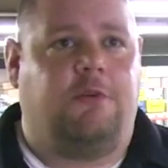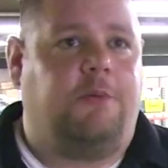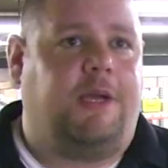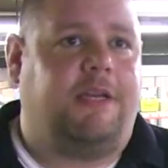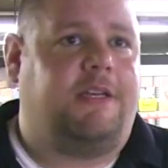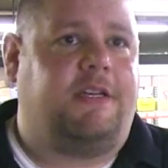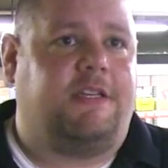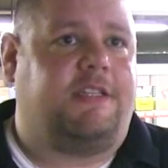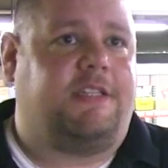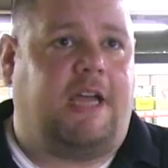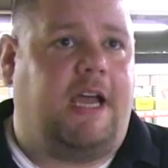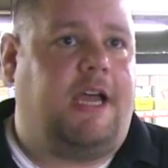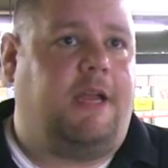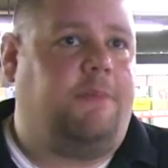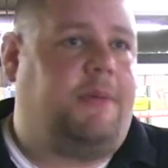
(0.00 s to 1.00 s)
where we had to
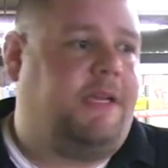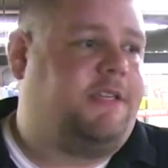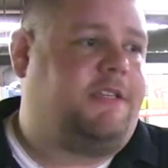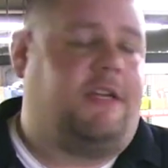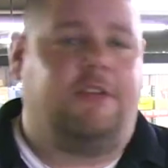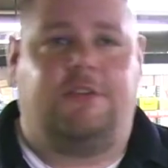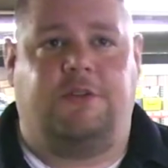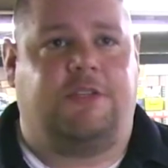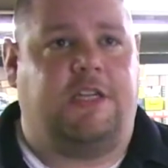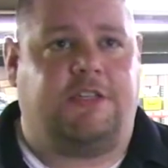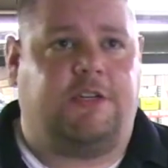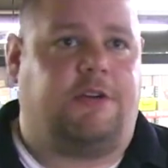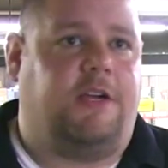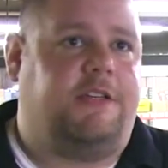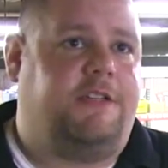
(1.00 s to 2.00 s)
decide based on two sets
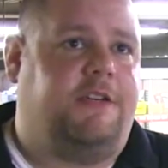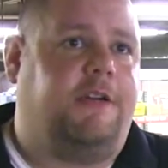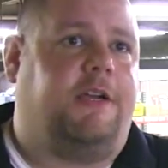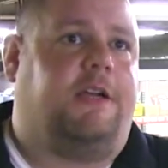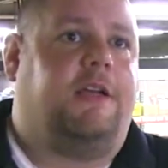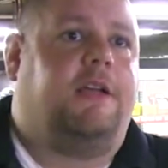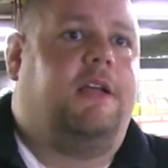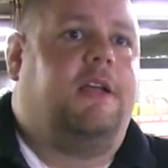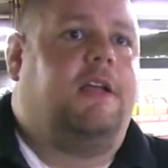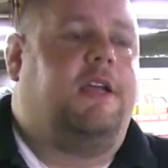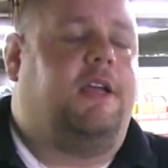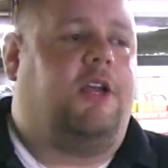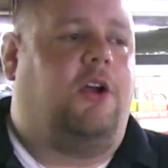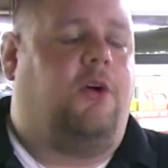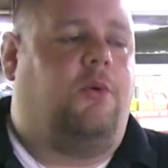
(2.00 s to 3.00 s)
of criteria,
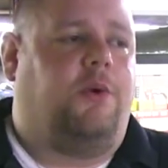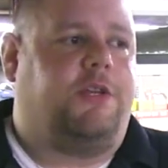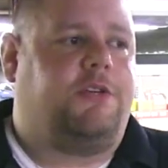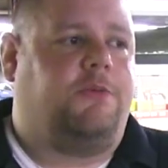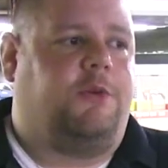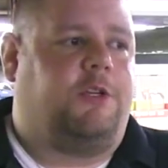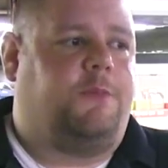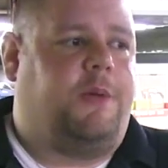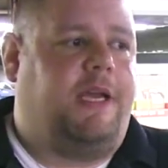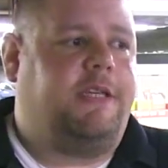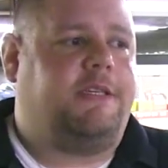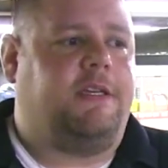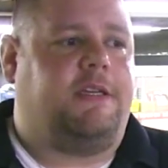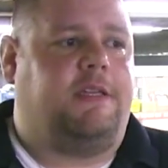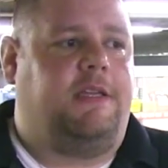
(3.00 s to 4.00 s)
you know, which
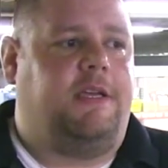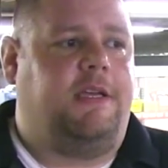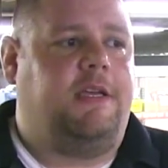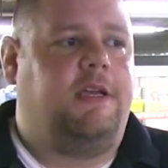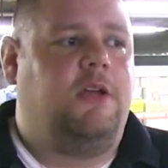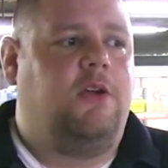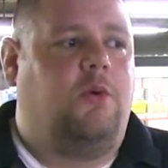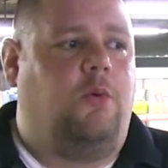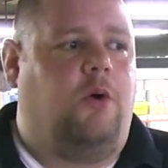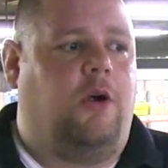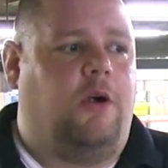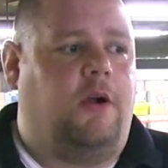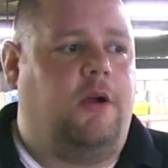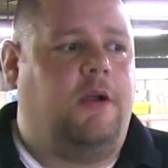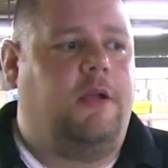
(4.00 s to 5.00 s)
basically
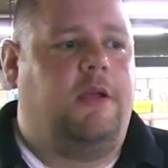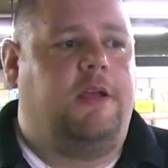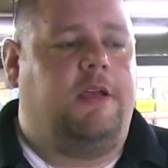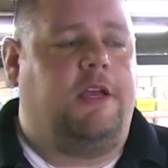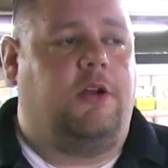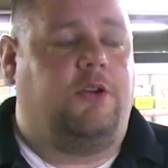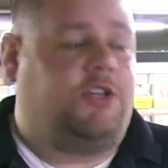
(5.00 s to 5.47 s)
were, you know,